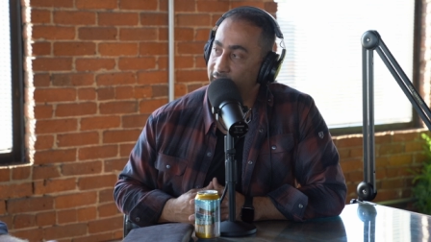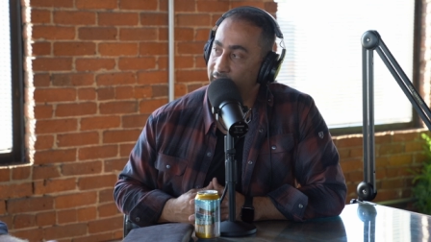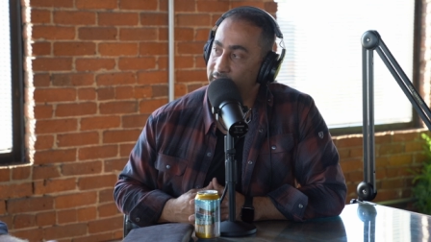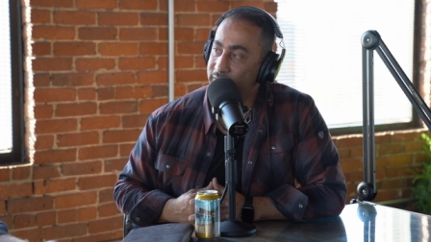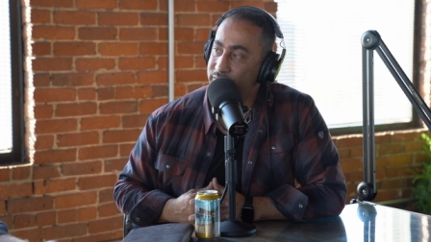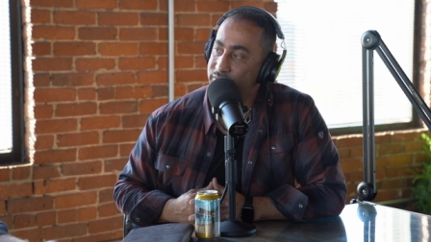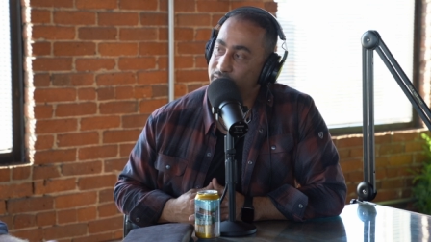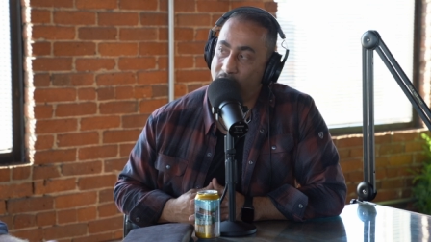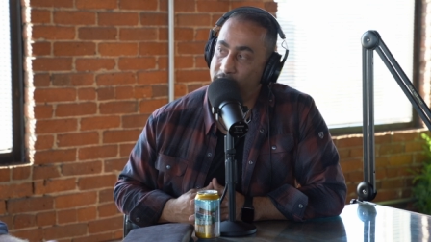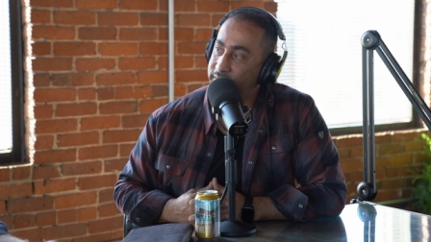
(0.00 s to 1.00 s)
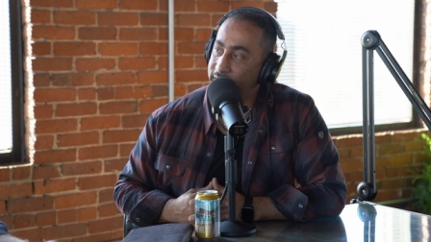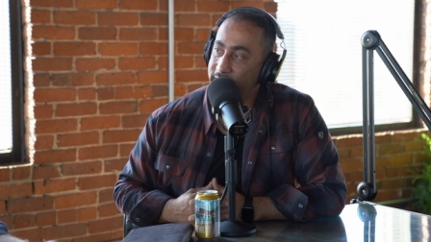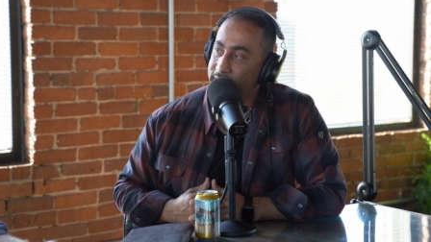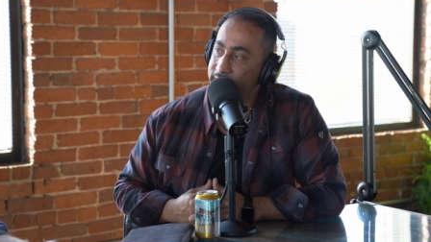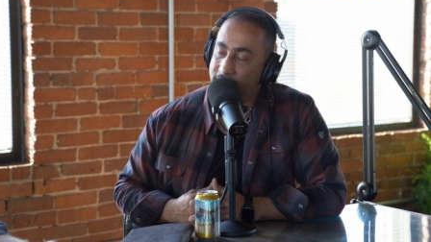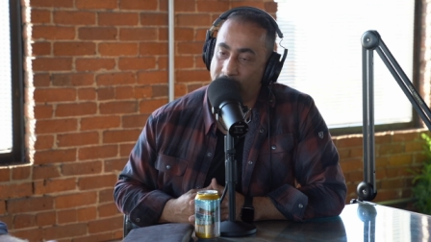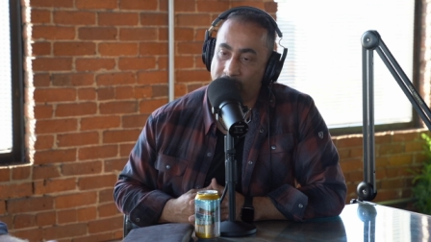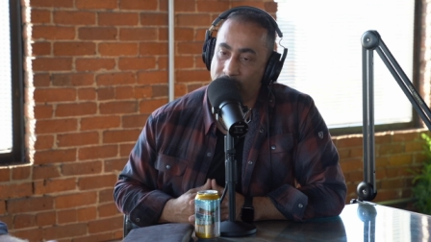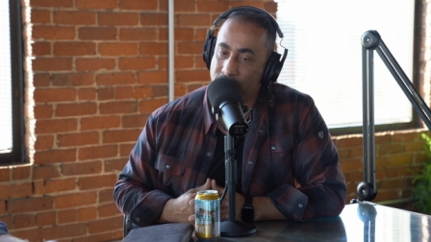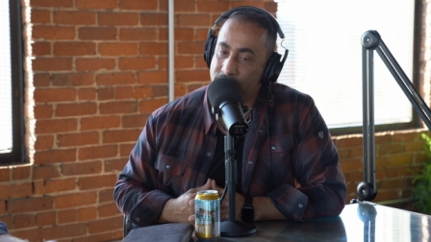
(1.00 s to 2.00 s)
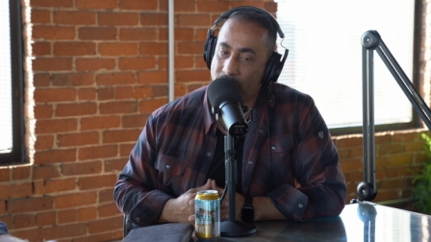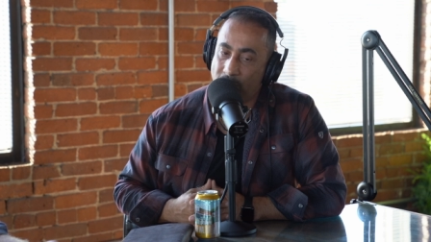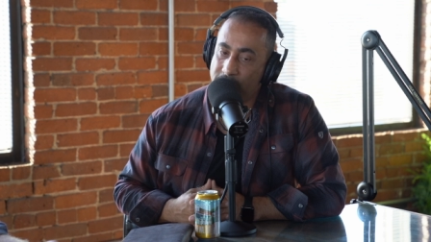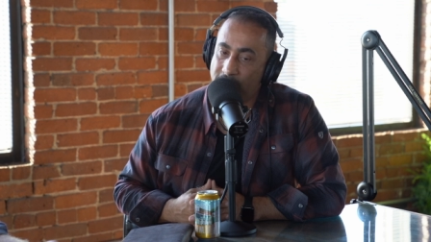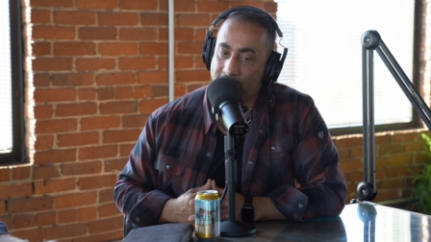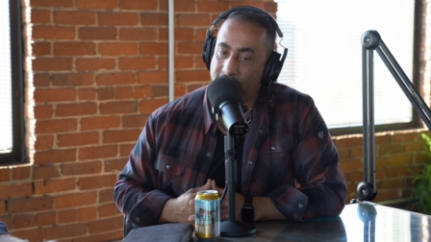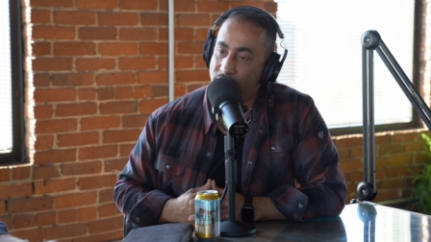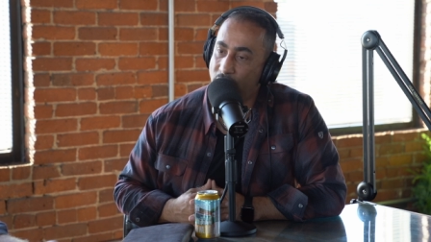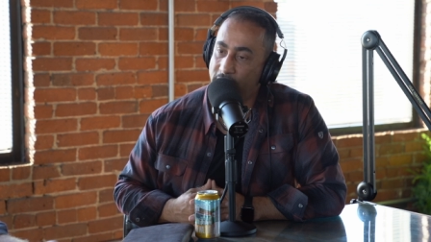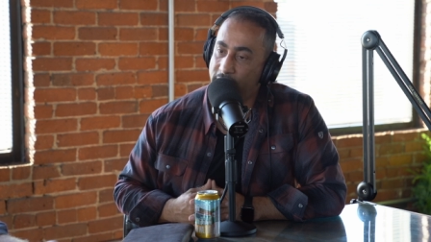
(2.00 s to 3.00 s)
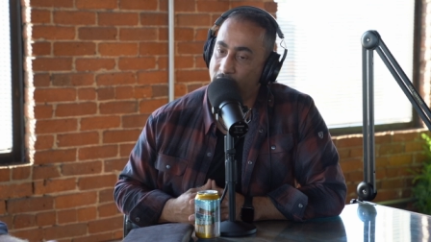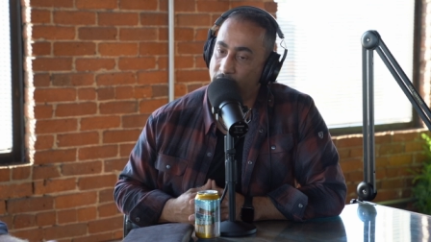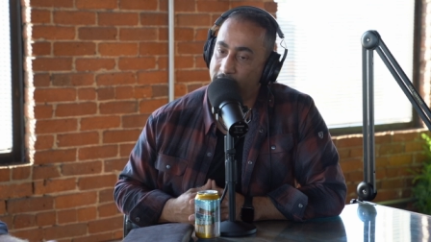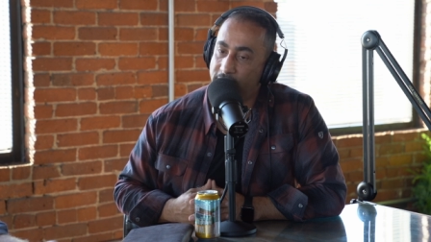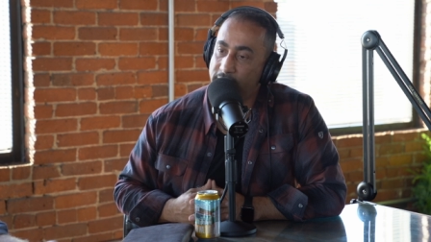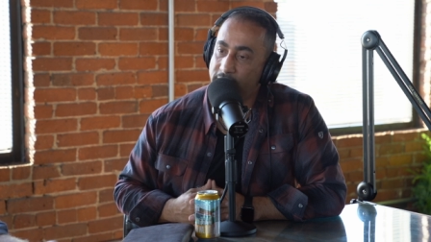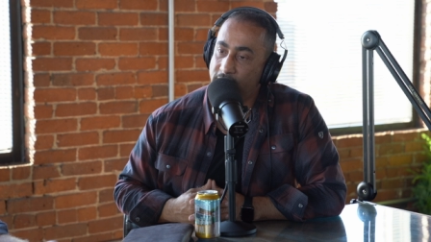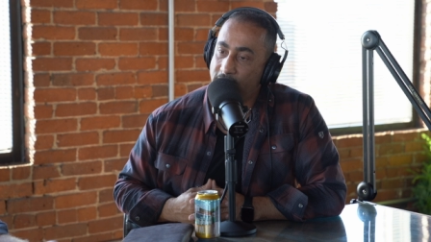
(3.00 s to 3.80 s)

And it was so empty. It was so empty. I didn't want to go there.